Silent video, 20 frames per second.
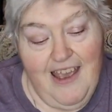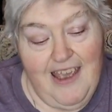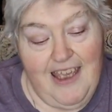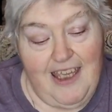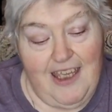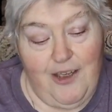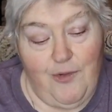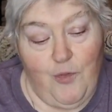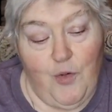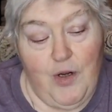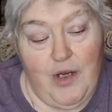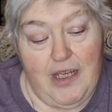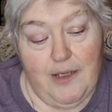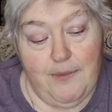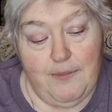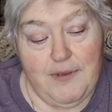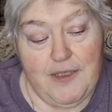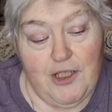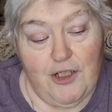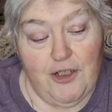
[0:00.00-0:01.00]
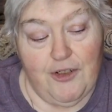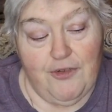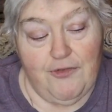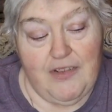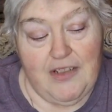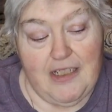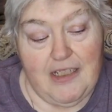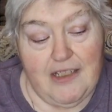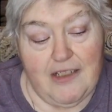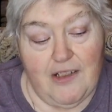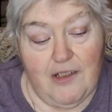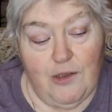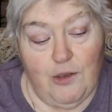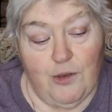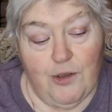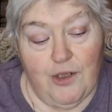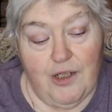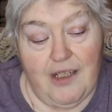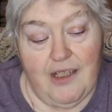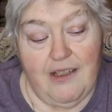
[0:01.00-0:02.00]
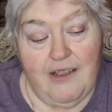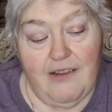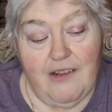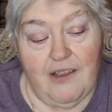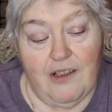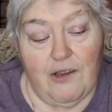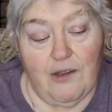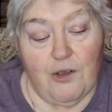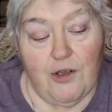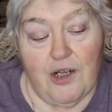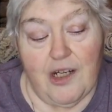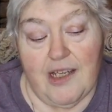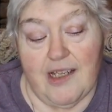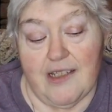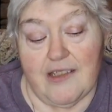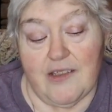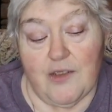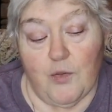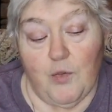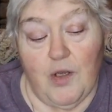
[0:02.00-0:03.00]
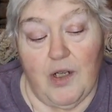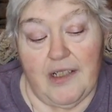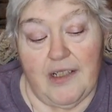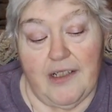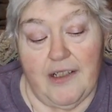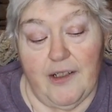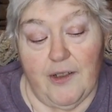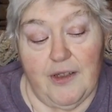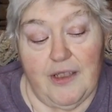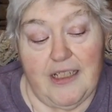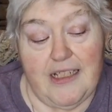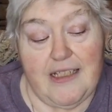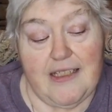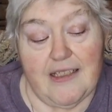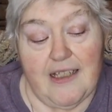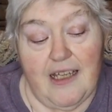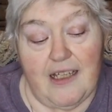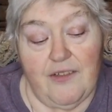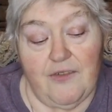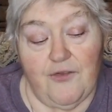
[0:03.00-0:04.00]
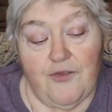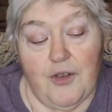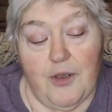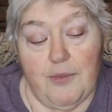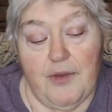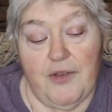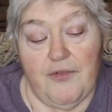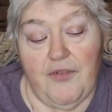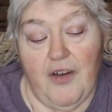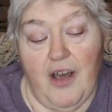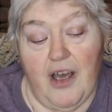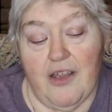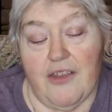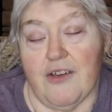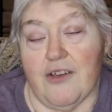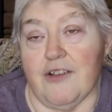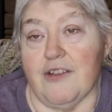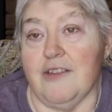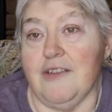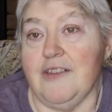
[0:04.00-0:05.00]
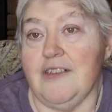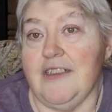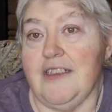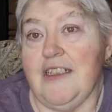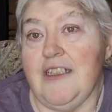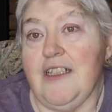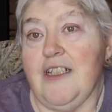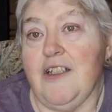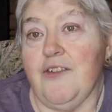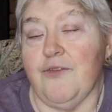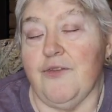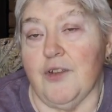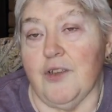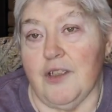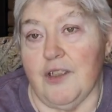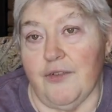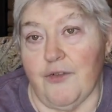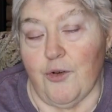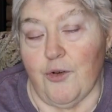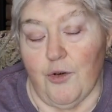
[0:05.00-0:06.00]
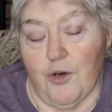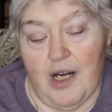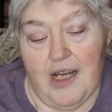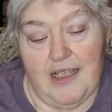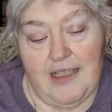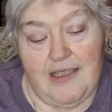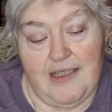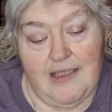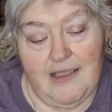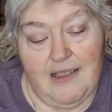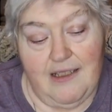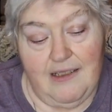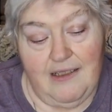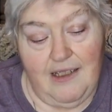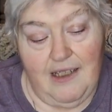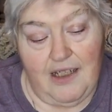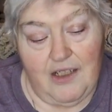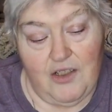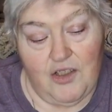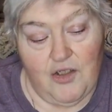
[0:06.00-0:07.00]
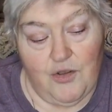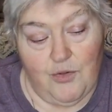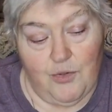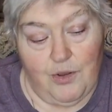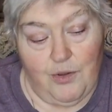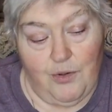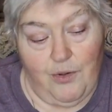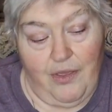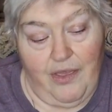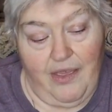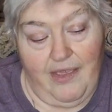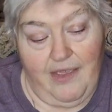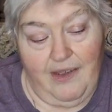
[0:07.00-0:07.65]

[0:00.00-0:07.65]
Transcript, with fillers: He, we observed His glory, the glory as the one and only Son from the Father, full grace and truth.